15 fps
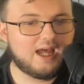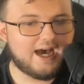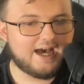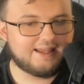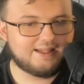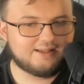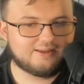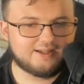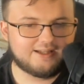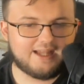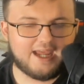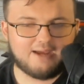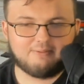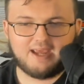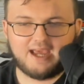I think
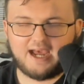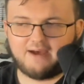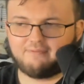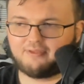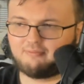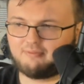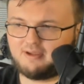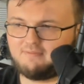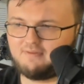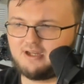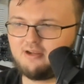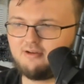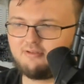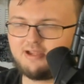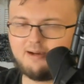today we have three
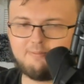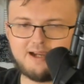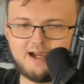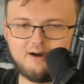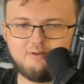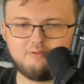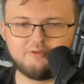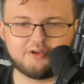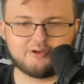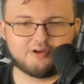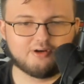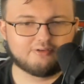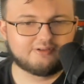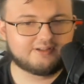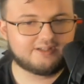videos coming out on the
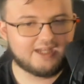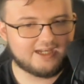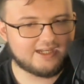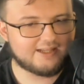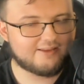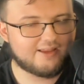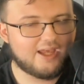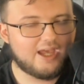golden tickets.